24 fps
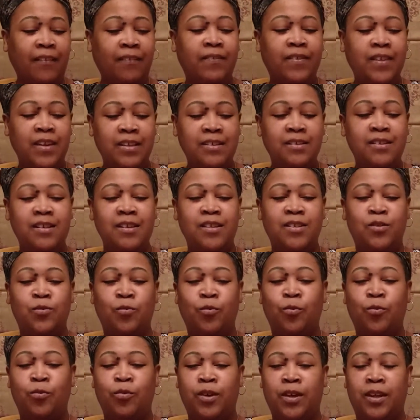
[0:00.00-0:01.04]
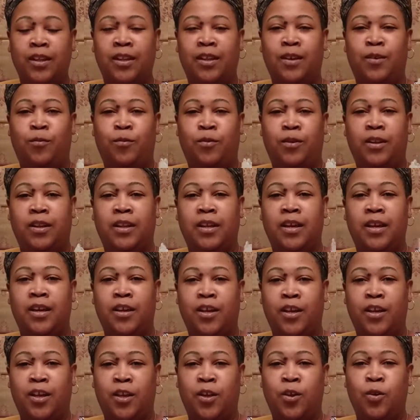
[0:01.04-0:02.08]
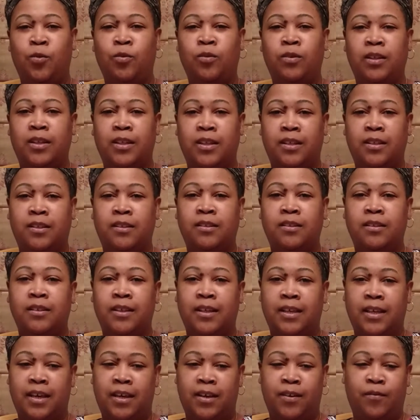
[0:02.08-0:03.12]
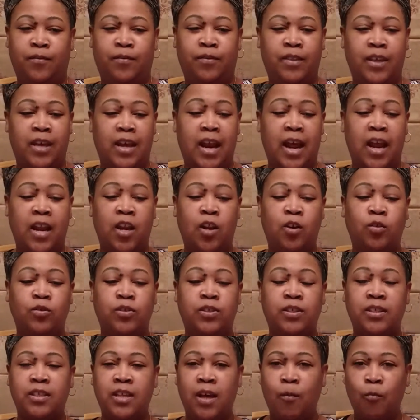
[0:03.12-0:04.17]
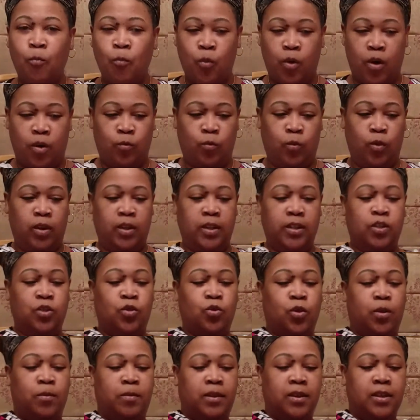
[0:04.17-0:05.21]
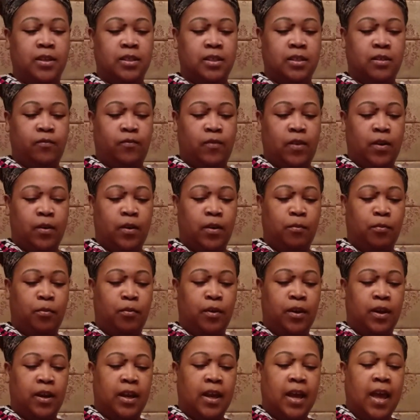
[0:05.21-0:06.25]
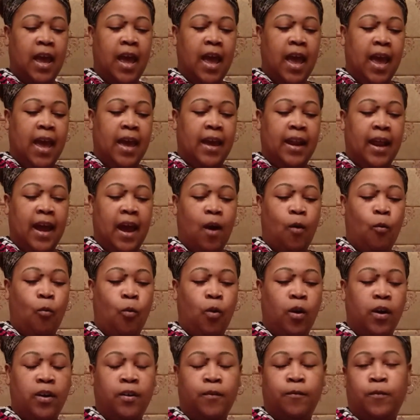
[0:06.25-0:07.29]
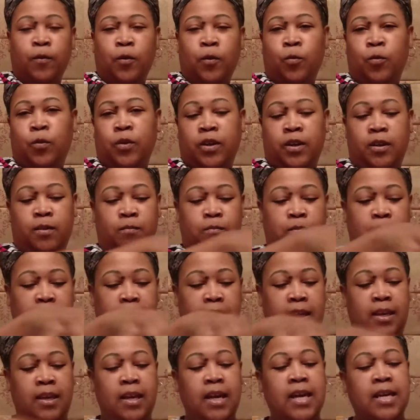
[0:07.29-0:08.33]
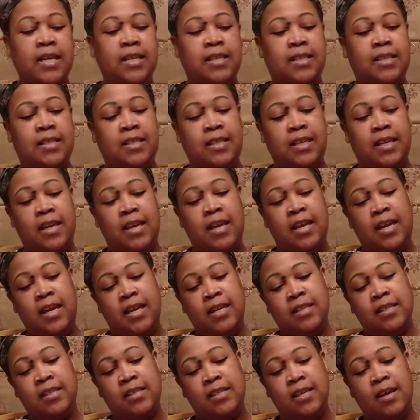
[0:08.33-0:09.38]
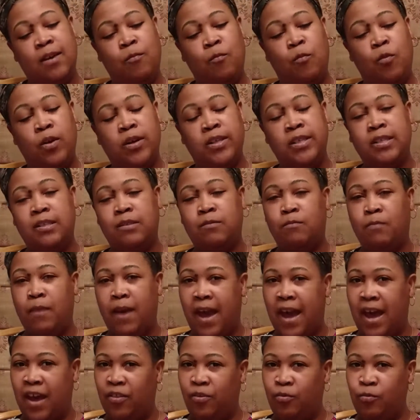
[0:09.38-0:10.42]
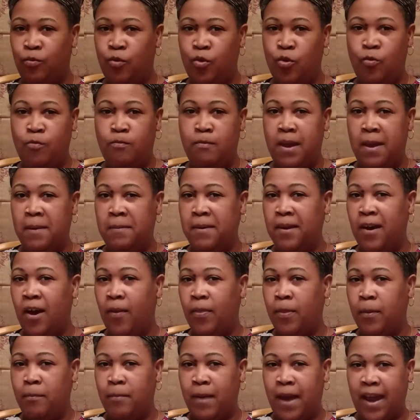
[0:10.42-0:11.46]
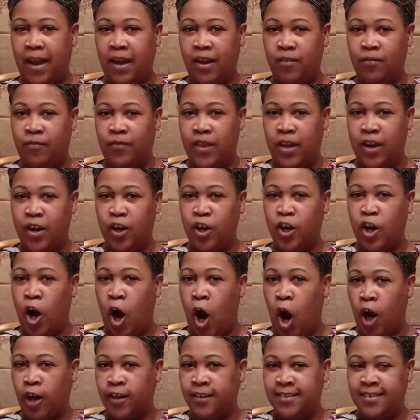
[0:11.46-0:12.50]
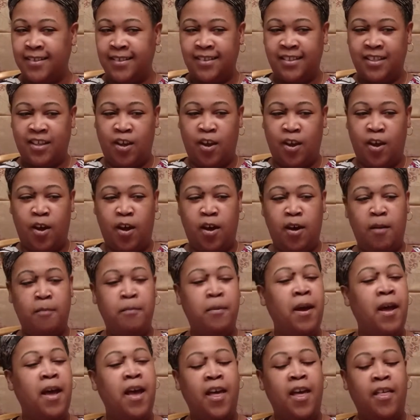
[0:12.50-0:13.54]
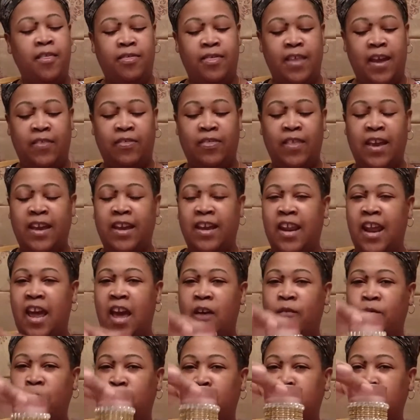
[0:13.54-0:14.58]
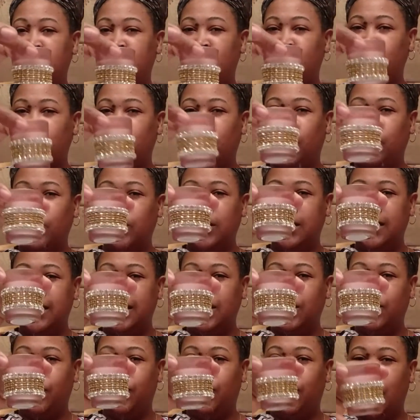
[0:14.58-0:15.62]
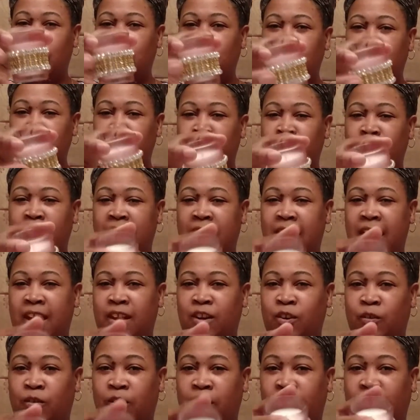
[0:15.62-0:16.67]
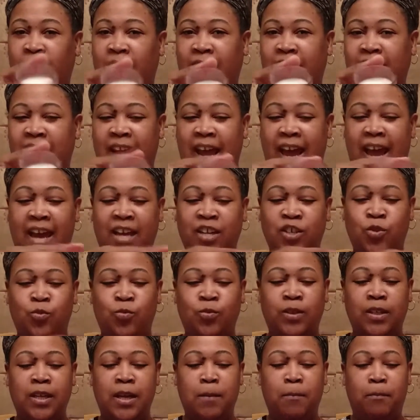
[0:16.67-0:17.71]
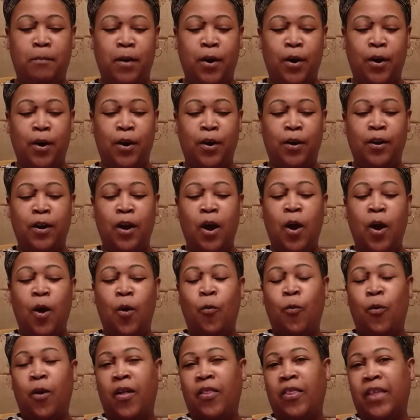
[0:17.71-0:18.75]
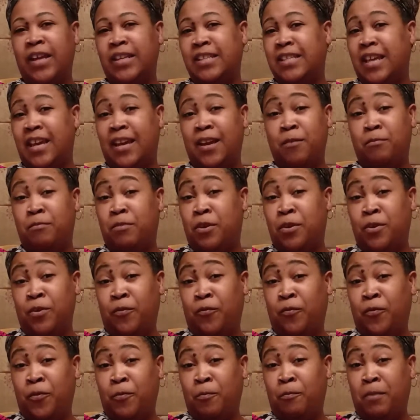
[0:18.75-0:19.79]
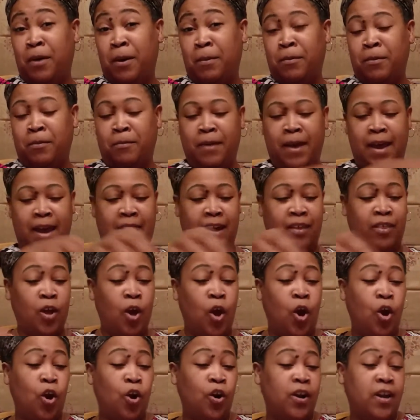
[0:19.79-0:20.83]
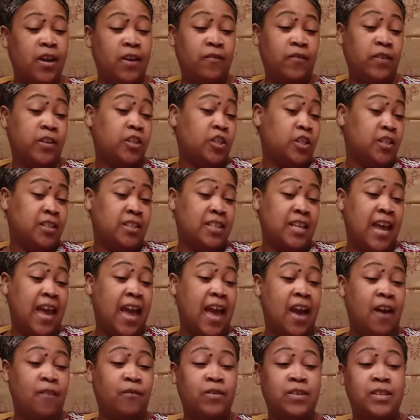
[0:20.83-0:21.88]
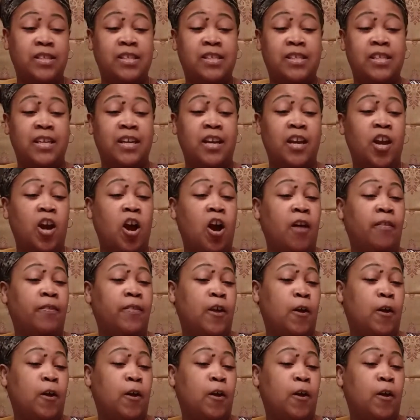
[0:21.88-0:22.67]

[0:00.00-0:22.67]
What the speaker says: This is really, really a cute little gift that I know someone will enjoy because it's very pretty. And how wonderful would it be sitting in someone's bathroom, maybe on the back of their garden tub, that they could have a beautiful little votive candle that they could actually burn while they take a beautiful bubble bath. Or even just to have it sitting on